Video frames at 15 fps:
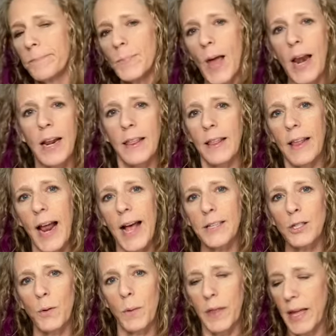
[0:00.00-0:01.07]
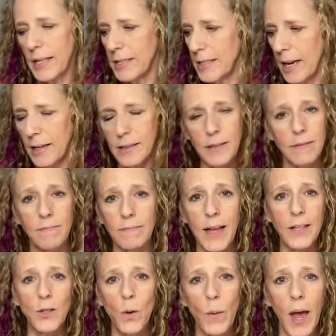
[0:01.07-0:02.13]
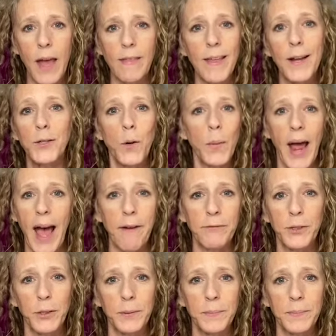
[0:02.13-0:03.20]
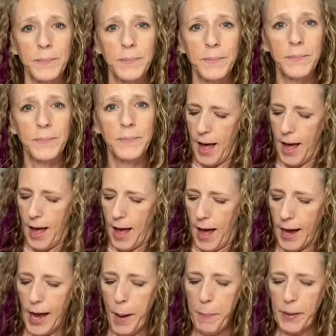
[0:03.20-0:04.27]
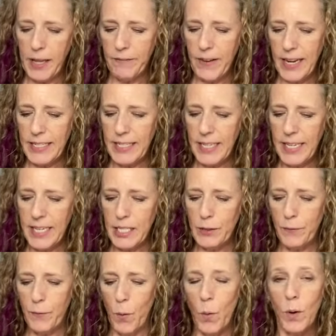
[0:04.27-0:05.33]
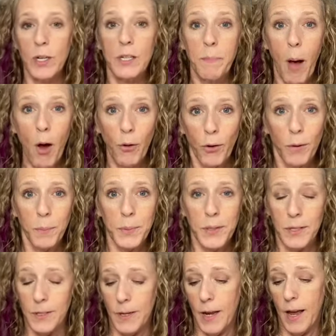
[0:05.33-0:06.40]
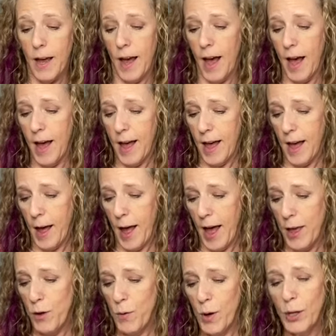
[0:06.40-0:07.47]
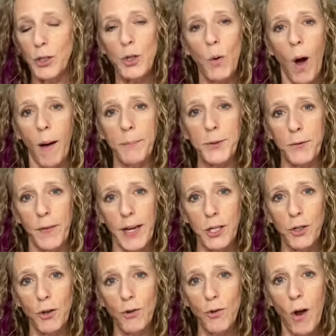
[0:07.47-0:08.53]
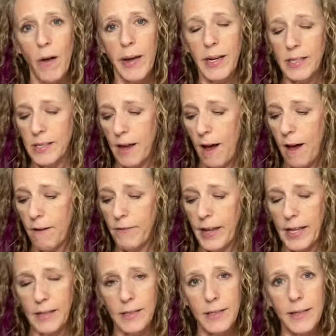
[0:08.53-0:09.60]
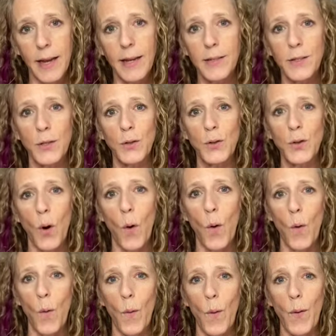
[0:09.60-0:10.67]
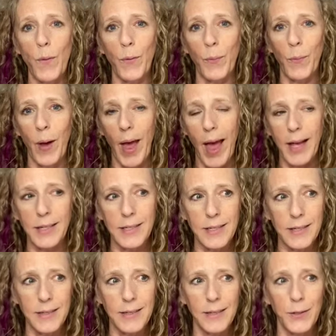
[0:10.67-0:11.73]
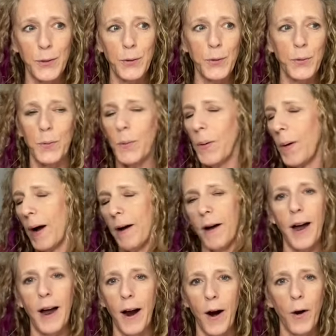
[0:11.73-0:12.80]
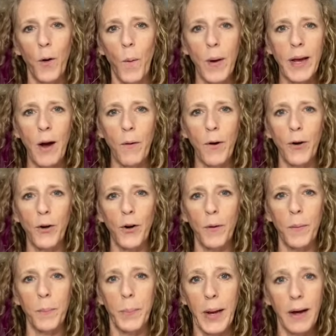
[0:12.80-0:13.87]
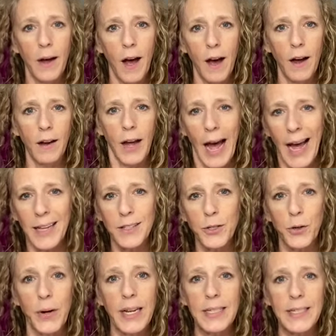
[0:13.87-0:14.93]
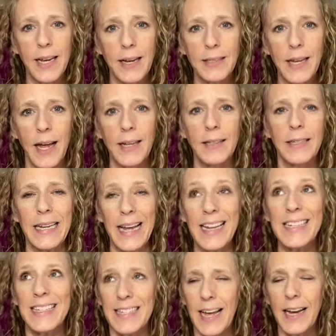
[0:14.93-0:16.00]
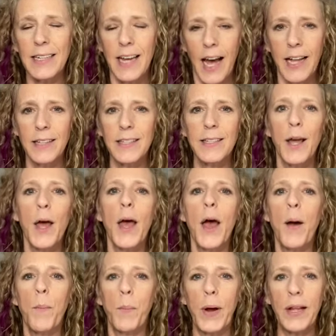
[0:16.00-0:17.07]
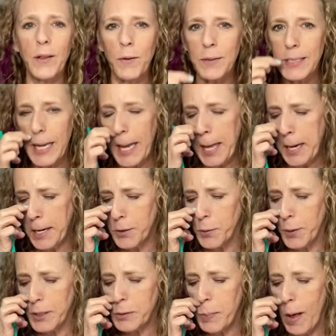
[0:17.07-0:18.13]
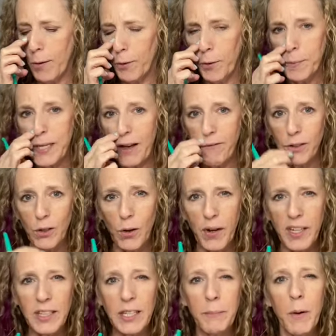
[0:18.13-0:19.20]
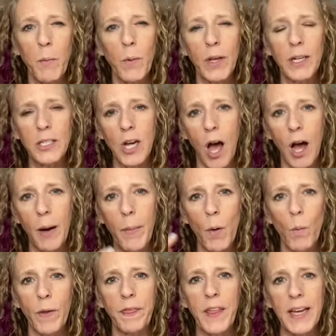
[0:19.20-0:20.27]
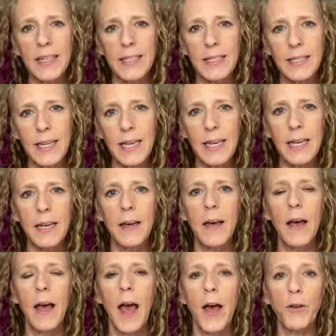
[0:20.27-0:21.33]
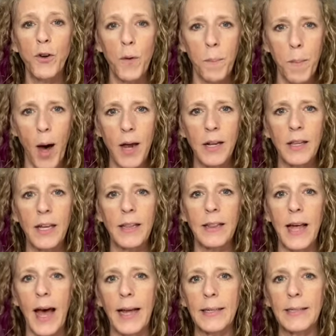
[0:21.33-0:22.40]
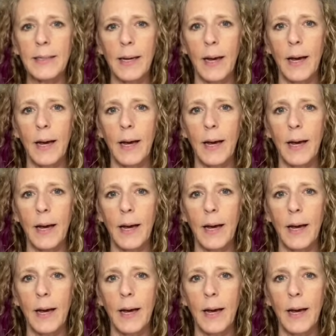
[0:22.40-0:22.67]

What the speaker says: anything that has to do with insects, that's okay, they don't have to. A couple of ideas for small groups. You can do observational drawings of insects. So as you are going out on your bug hunts or insect hunts, bring those in, and during small groups, have a look at them and really talk about what they see, and you're modeling that